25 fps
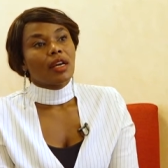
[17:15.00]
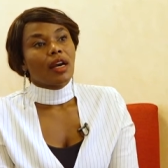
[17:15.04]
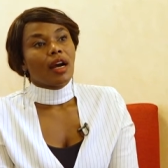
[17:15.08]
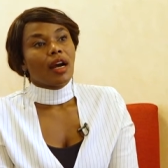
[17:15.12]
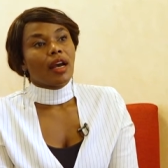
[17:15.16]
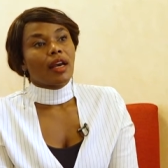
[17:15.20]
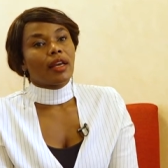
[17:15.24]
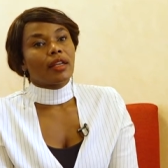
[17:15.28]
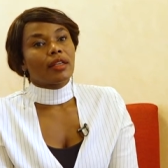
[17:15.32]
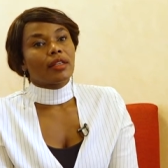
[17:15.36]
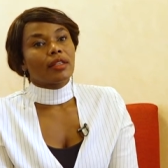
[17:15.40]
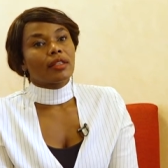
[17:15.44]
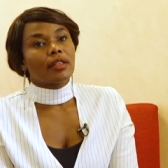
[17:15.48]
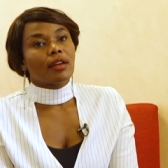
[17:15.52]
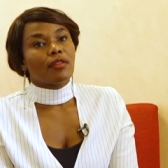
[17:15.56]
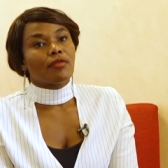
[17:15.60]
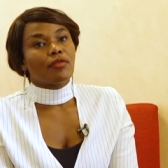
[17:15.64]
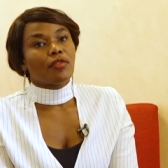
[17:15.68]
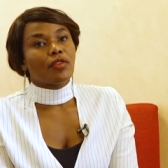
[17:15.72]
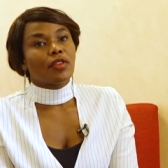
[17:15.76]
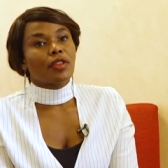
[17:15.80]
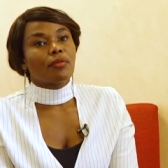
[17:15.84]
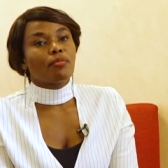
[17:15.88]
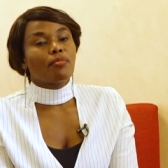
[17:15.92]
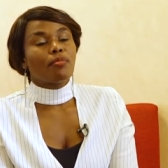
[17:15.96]
And
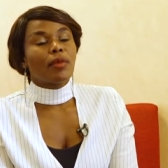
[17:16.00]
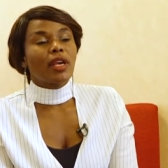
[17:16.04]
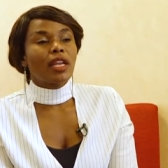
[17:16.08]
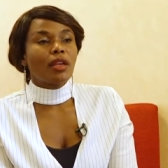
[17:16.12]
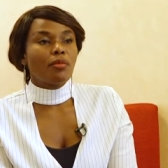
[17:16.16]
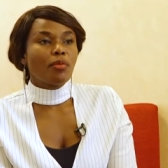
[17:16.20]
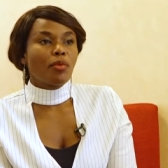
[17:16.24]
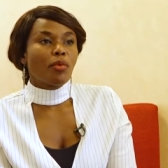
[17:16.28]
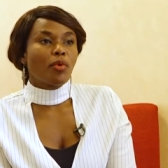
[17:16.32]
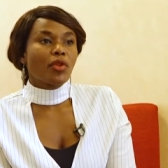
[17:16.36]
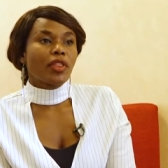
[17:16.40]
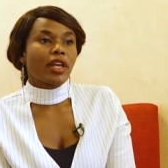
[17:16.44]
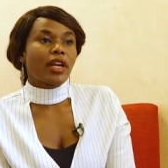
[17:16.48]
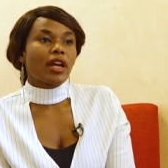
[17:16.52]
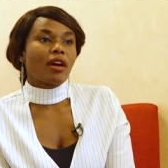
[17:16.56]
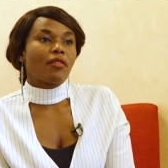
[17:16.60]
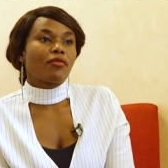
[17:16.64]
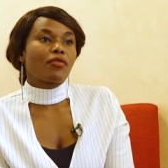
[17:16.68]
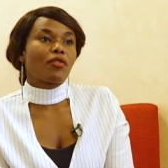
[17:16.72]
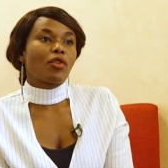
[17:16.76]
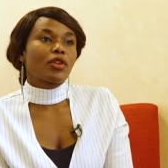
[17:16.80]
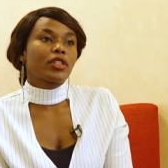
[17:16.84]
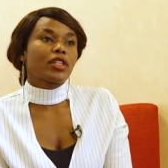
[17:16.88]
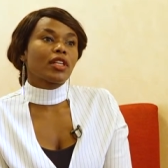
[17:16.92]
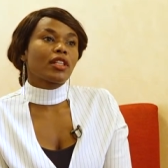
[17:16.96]
for many people that
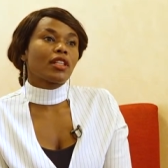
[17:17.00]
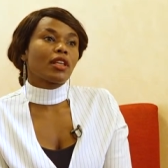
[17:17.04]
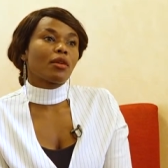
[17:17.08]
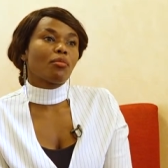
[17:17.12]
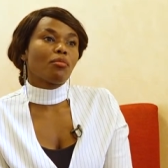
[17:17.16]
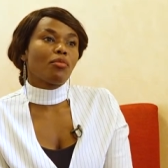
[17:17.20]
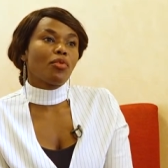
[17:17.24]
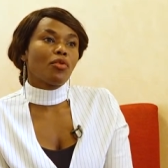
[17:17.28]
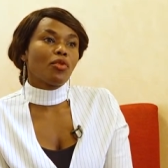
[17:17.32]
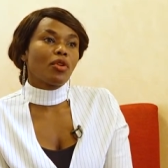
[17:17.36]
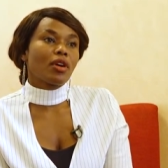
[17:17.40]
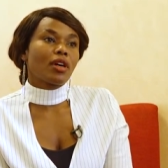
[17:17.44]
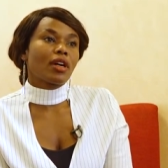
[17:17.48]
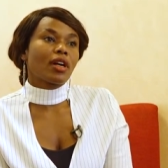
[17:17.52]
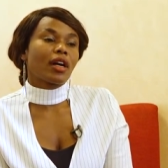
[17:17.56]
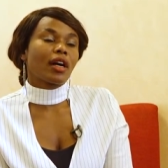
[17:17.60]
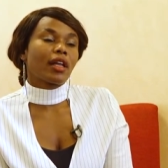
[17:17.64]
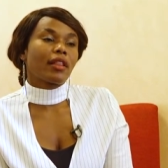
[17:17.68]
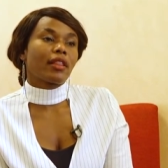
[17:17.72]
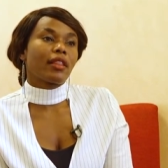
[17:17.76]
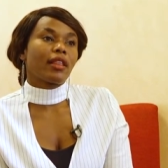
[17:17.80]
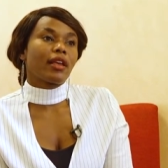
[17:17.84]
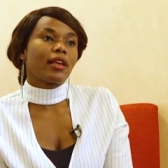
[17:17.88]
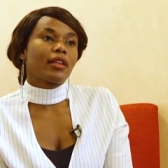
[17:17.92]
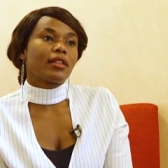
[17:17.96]
have gotten the book,
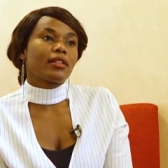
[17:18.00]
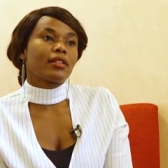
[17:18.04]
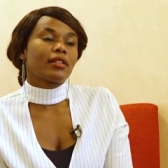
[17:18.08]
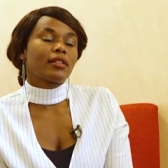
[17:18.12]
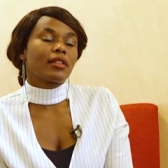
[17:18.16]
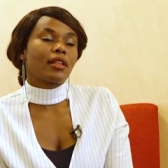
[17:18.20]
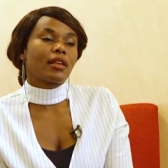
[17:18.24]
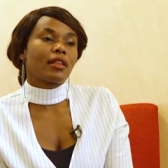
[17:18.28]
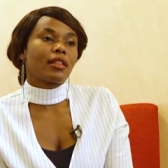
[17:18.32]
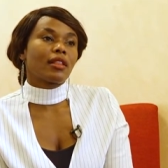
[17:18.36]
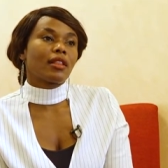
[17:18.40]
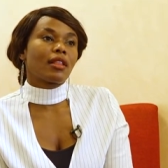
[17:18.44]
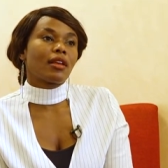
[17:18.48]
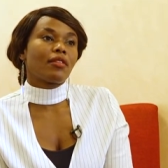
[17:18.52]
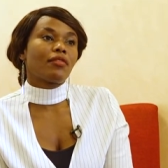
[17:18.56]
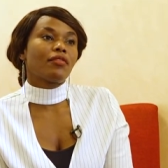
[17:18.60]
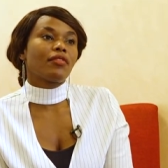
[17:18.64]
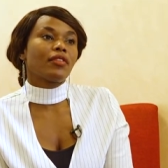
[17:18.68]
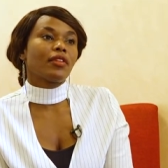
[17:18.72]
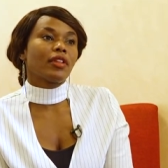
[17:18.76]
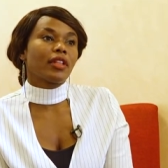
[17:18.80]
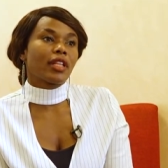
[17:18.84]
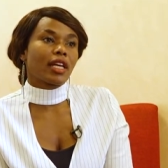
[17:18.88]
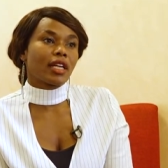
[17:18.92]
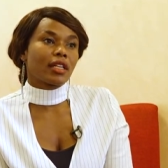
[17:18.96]
they
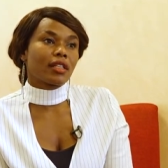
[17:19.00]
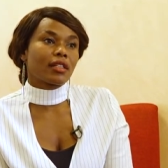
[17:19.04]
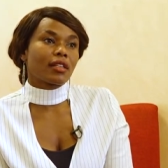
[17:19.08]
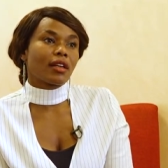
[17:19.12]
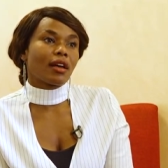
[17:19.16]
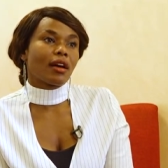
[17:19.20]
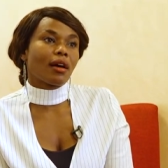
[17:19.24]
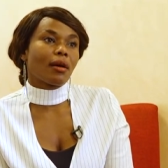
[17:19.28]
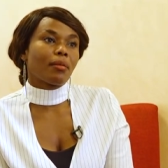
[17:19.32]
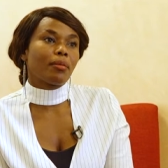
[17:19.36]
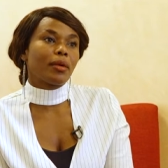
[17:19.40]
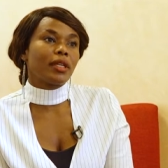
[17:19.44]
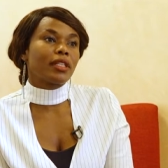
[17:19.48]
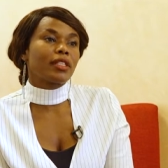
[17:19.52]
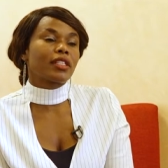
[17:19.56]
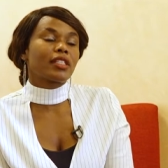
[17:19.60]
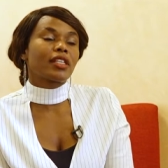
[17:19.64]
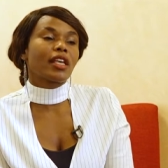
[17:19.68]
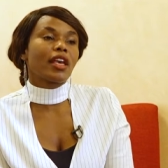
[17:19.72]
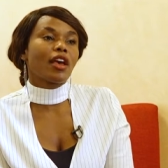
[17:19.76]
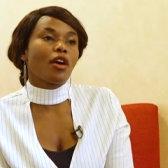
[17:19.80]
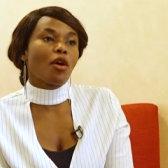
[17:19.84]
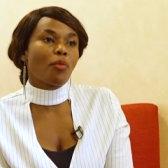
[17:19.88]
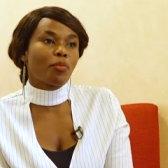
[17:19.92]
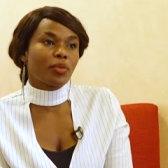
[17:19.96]
feel that it's
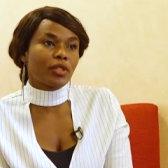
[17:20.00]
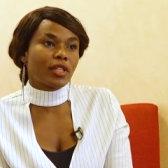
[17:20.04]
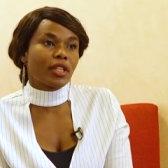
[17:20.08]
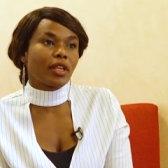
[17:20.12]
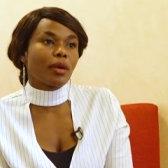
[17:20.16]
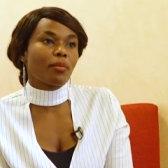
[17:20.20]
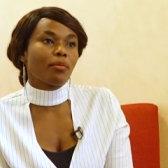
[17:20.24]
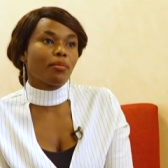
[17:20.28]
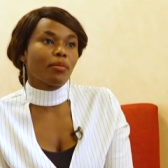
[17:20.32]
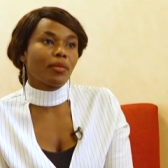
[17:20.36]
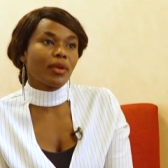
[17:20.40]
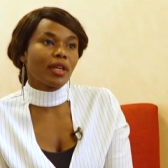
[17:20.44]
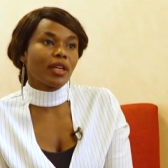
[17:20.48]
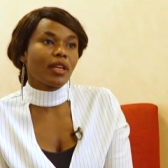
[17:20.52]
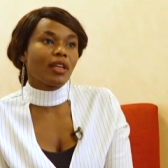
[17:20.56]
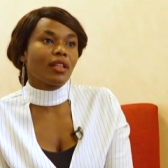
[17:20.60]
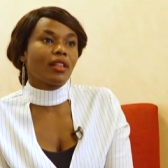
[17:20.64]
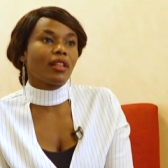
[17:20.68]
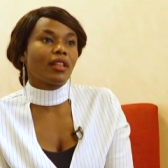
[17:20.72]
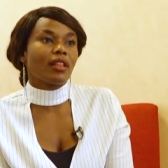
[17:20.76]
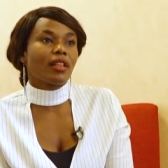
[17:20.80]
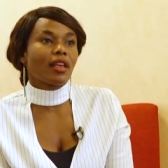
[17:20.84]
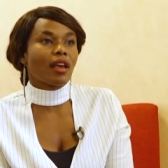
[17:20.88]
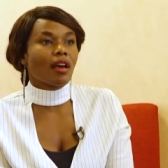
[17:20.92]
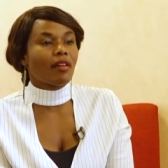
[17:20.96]
helped them
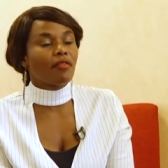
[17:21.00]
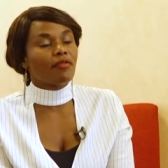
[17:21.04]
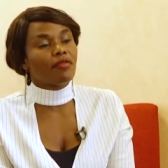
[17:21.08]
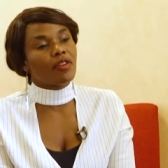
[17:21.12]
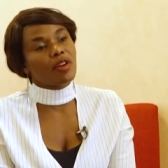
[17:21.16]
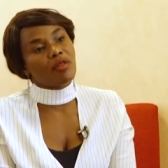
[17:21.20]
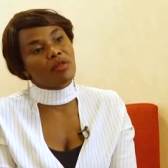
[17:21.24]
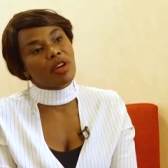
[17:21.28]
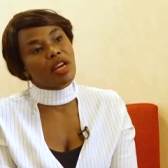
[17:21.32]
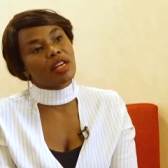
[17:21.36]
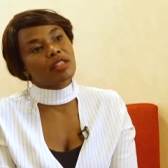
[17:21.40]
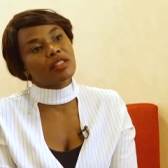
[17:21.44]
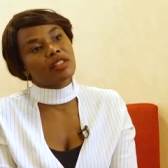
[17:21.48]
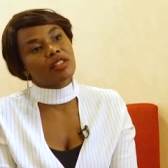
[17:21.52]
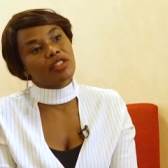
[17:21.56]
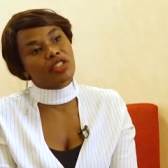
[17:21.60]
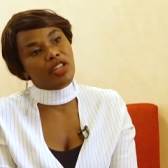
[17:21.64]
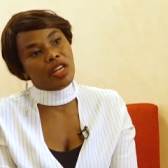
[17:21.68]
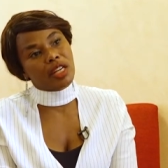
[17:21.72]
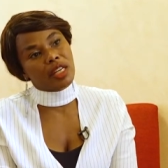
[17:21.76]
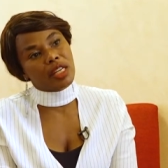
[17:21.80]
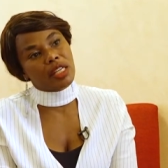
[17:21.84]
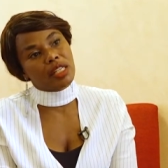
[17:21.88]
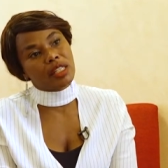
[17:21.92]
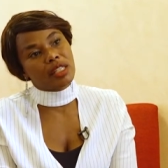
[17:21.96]
in their various
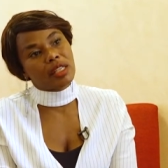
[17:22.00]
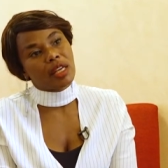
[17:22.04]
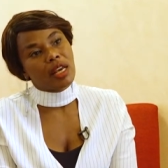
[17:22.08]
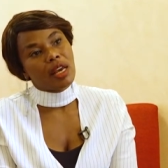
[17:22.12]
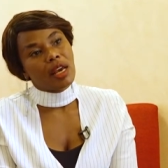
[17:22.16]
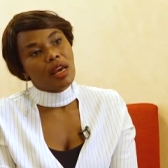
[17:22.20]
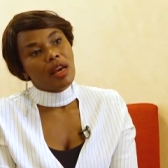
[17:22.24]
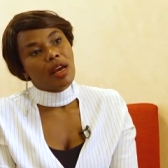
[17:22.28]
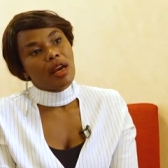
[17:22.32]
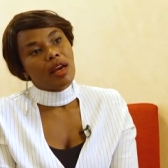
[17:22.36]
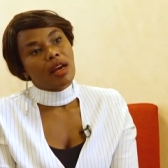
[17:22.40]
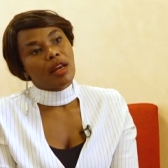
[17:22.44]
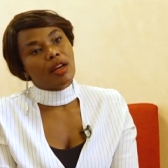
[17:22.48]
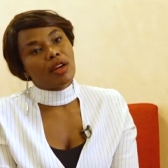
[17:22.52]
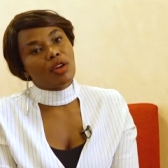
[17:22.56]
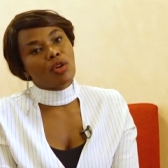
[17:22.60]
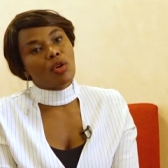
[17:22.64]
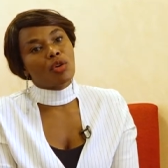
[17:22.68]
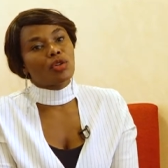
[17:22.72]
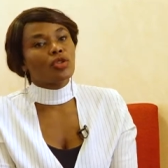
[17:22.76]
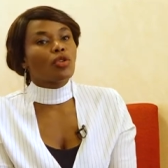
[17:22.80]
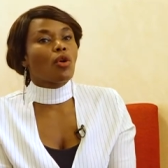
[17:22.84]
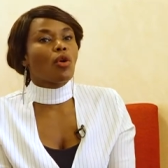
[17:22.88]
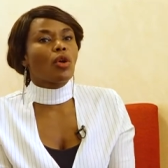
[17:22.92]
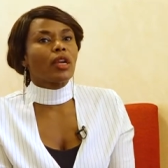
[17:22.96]
journeys.
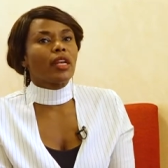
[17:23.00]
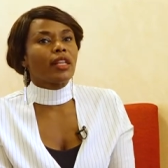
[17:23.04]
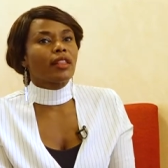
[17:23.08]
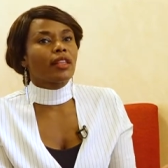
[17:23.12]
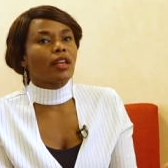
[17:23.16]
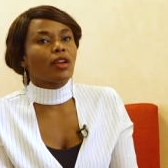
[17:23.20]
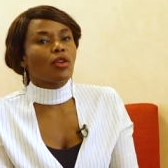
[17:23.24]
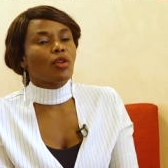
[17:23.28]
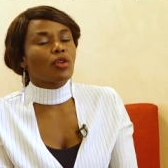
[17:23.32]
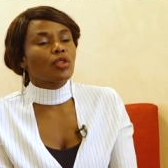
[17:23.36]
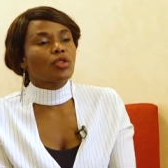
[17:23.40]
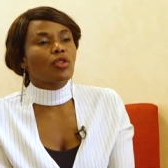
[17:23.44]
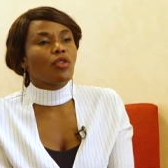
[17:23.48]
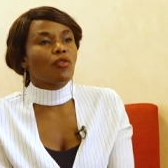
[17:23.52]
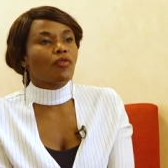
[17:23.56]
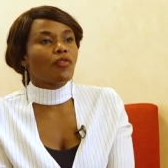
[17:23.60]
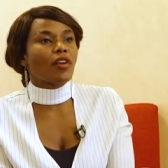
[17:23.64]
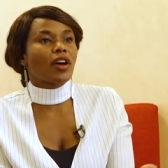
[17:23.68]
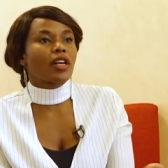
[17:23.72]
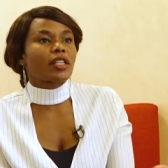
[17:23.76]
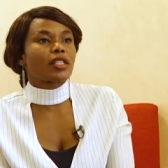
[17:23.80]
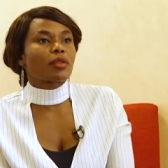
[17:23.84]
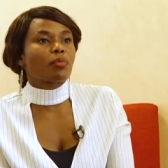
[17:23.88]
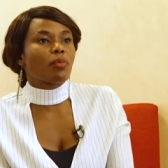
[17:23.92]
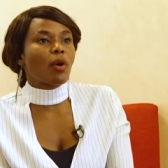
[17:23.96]
Not only the loss of
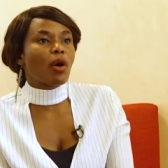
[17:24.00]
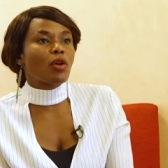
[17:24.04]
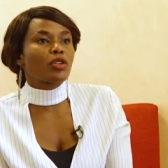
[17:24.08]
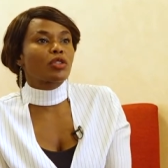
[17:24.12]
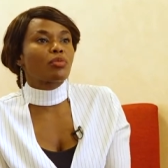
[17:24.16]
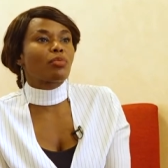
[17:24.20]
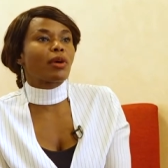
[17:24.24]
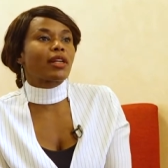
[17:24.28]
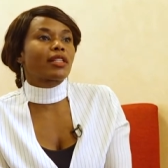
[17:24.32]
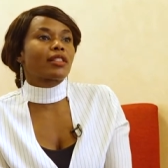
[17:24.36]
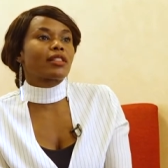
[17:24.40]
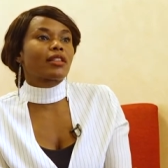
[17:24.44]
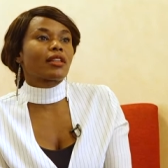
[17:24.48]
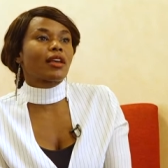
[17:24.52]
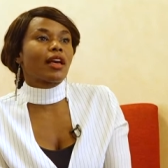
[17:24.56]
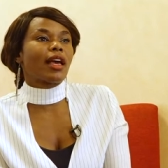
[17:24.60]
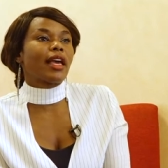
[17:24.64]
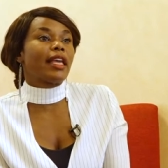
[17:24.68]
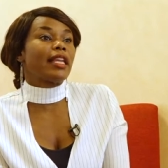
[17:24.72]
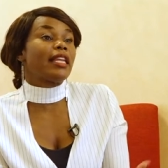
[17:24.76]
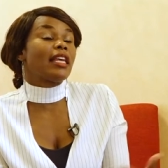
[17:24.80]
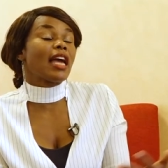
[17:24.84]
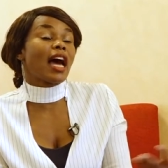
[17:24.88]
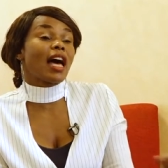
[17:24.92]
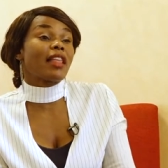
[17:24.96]
a spouse, but
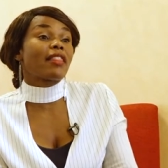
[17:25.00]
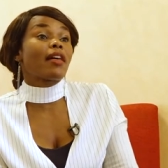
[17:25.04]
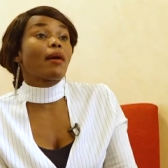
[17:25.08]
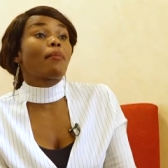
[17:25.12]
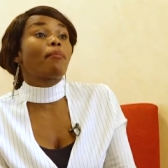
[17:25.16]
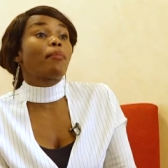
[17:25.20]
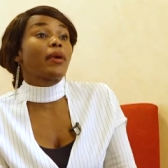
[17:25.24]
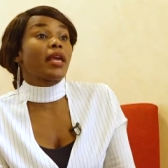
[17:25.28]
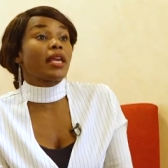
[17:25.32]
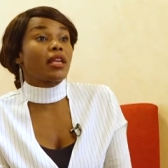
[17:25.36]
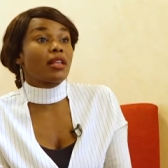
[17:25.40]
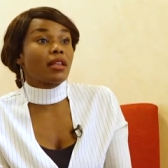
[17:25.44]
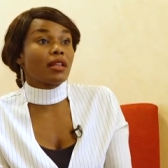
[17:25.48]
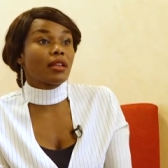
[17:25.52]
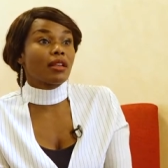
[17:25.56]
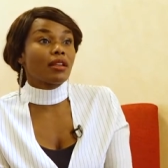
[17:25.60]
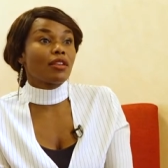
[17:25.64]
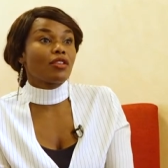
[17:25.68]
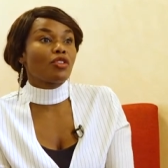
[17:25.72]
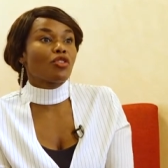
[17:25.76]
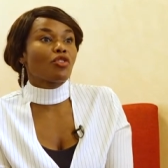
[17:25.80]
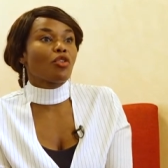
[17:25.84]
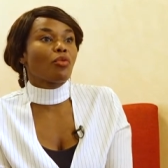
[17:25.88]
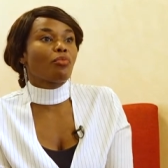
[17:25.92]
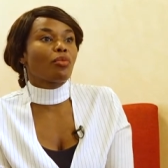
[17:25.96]
any other pain,
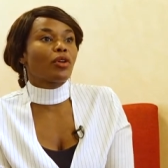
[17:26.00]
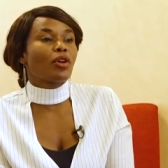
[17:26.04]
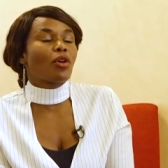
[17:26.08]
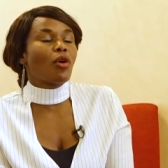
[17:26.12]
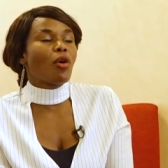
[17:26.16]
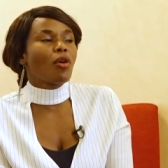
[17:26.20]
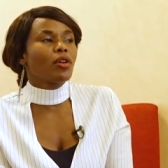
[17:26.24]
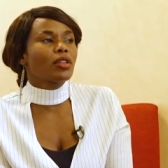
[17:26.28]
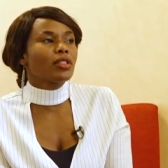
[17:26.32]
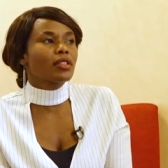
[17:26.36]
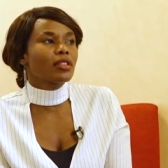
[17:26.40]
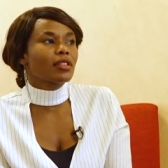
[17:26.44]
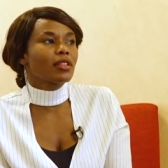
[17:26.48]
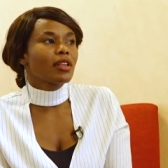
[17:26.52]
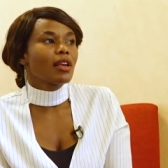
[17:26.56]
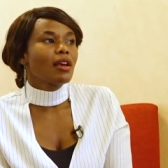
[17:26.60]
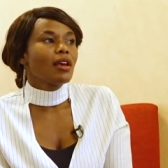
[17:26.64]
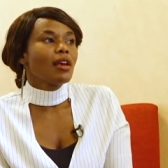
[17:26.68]
you know, because